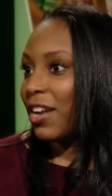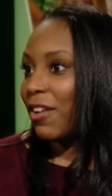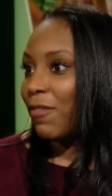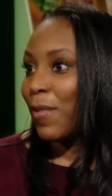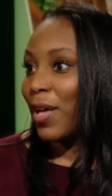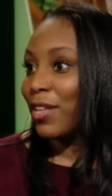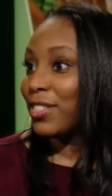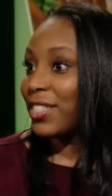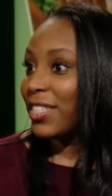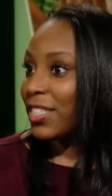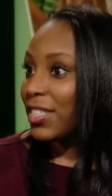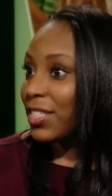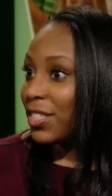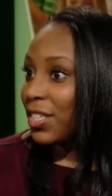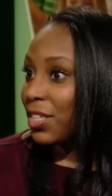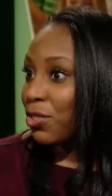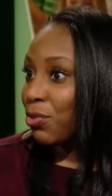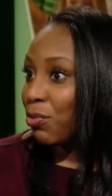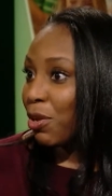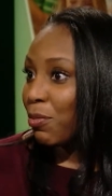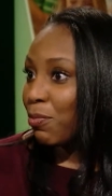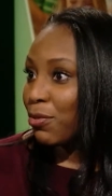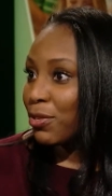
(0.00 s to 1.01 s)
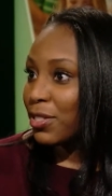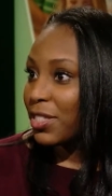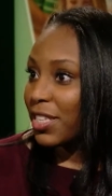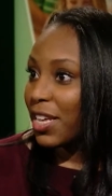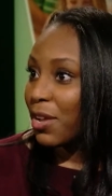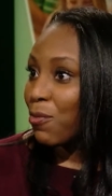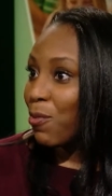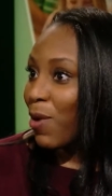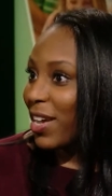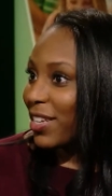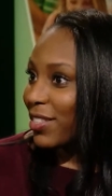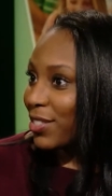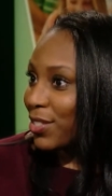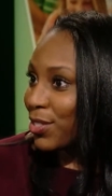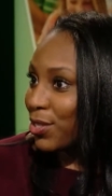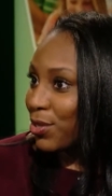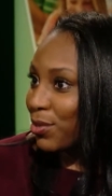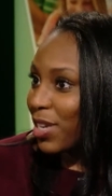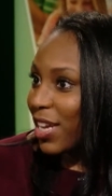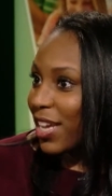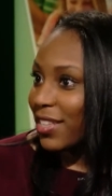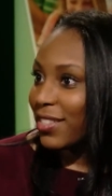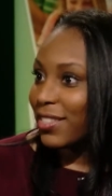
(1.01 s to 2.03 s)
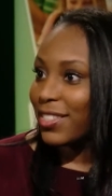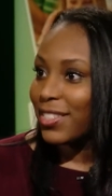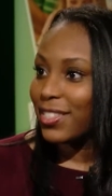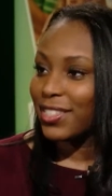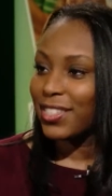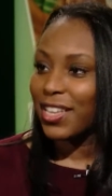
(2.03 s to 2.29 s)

about 63% white students,